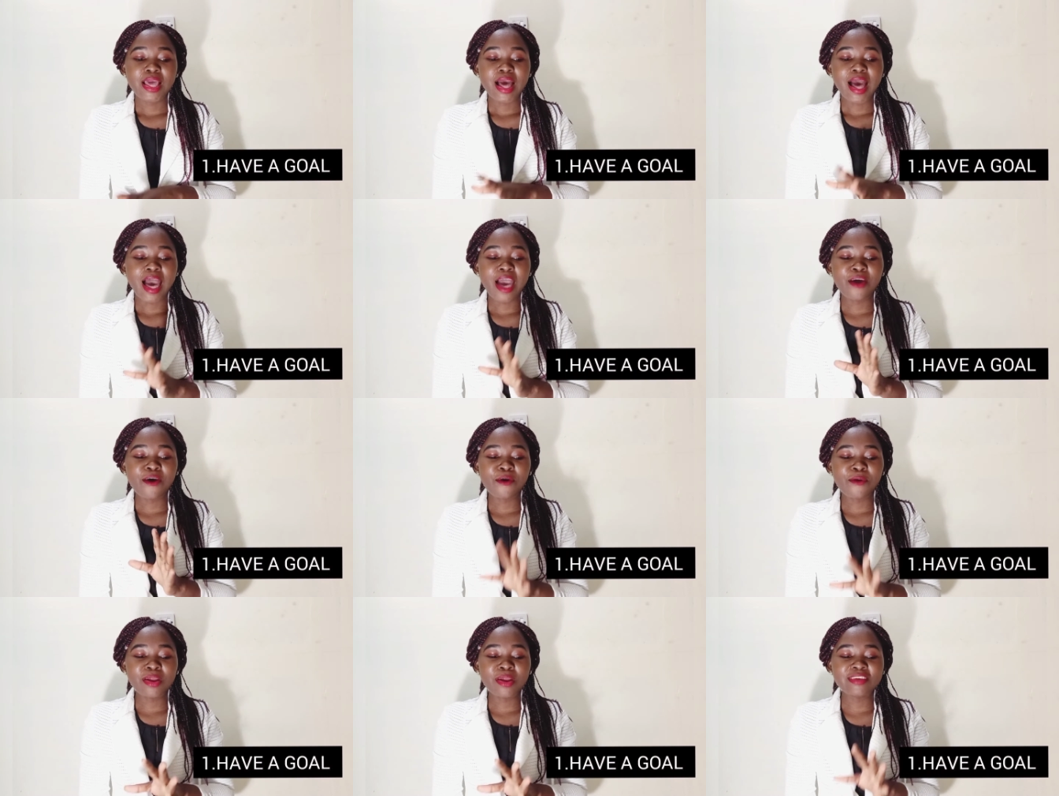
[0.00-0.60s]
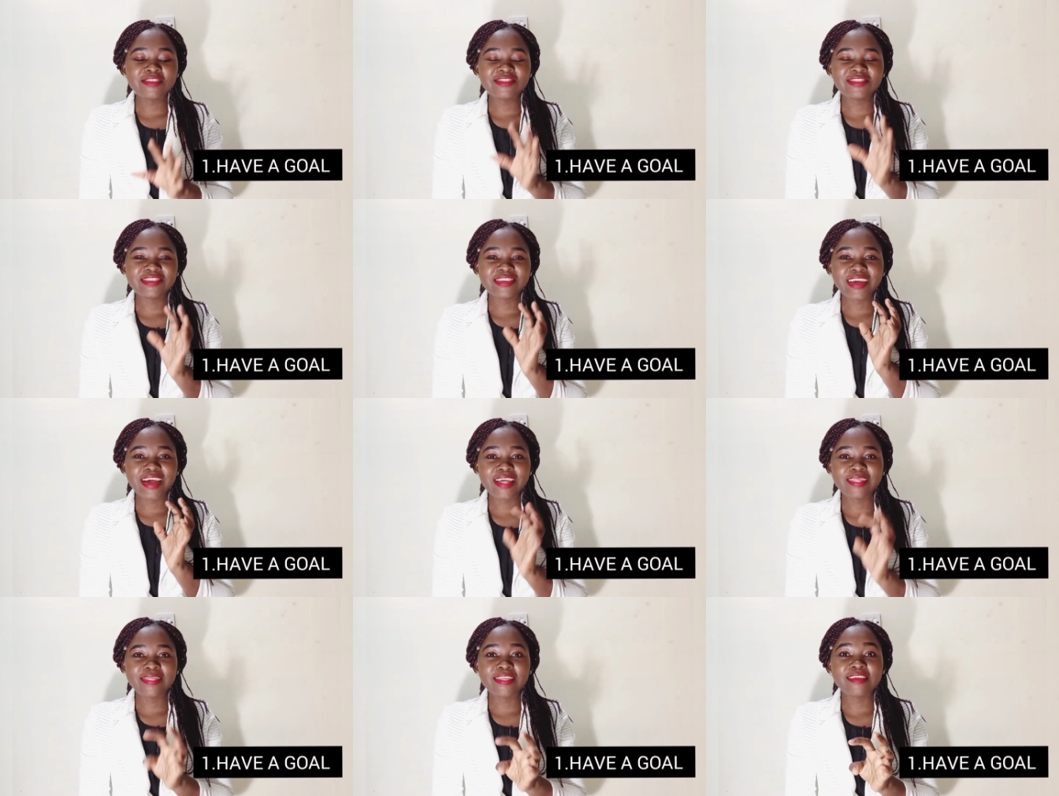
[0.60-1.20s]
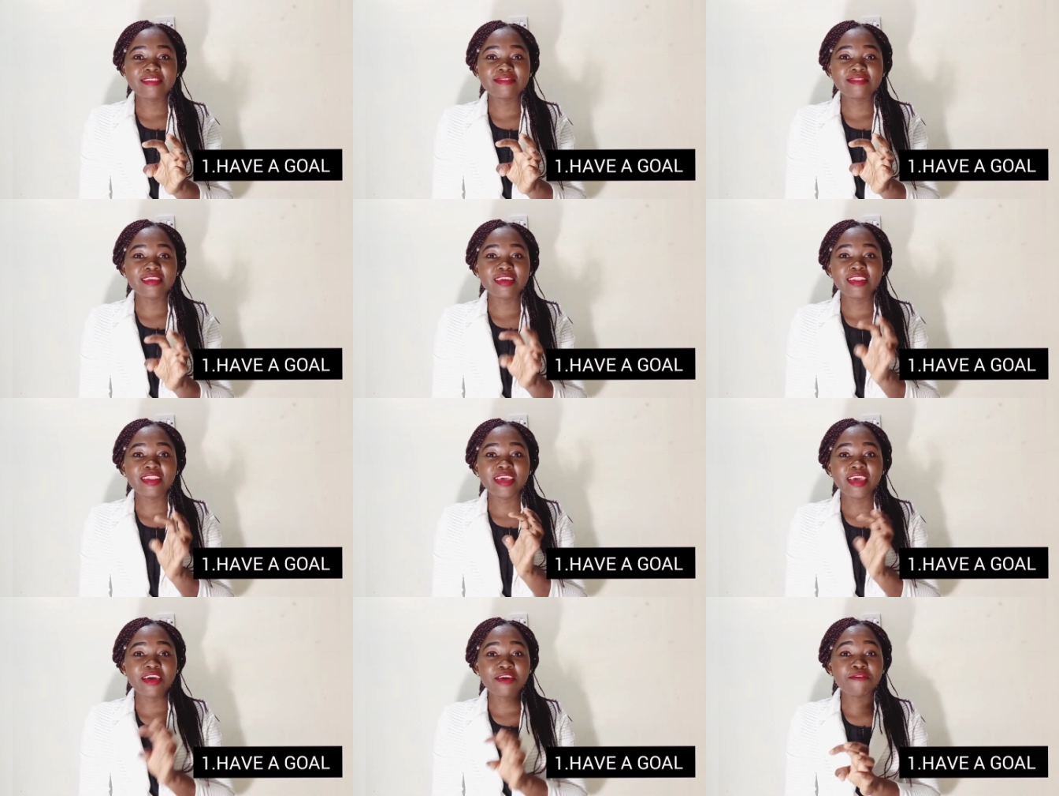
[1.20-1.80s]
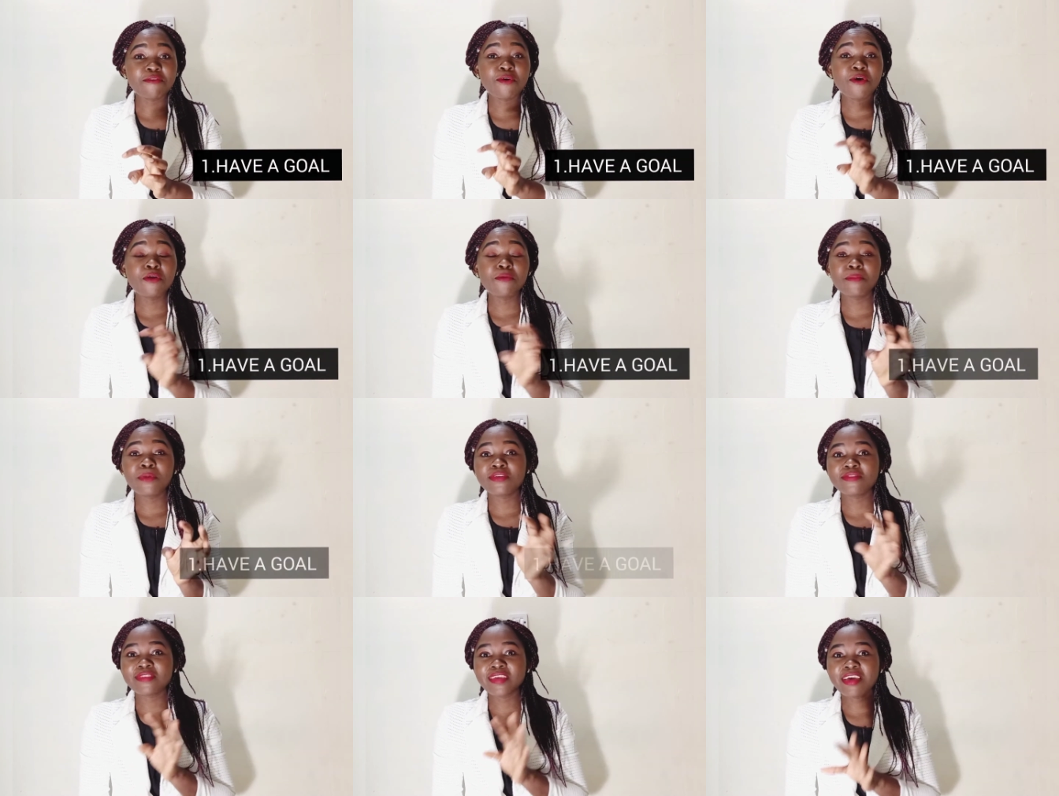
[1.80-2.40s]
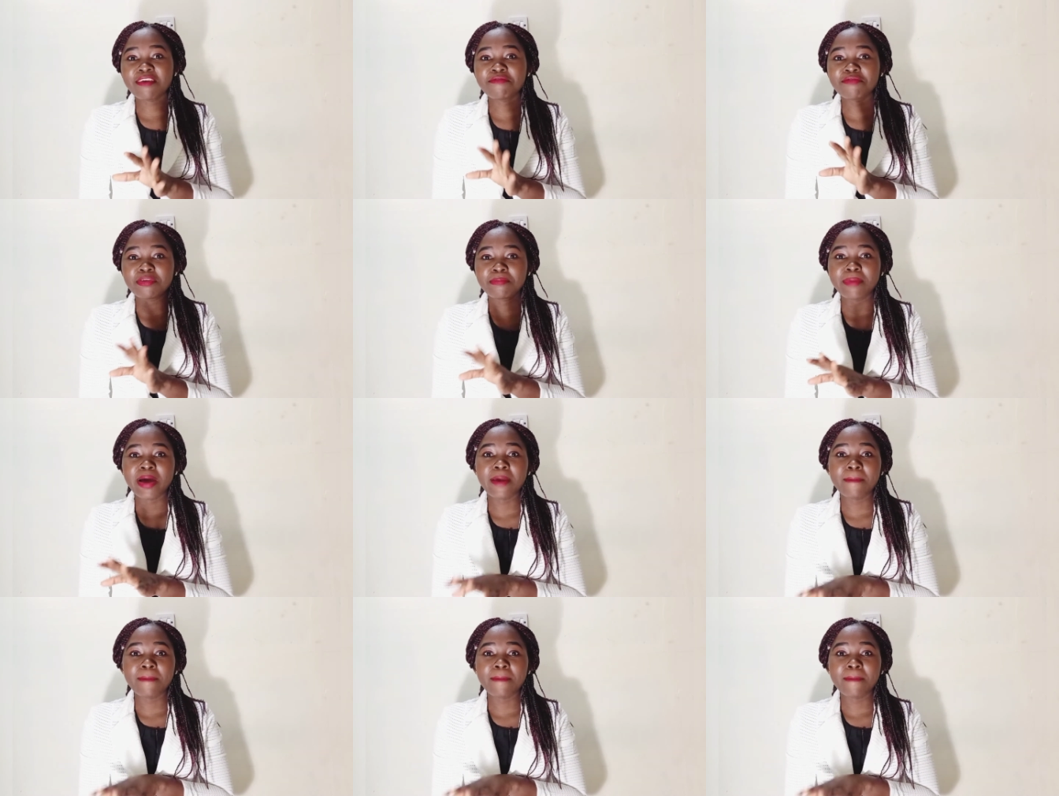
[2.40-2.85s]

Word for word: I always share this in almost every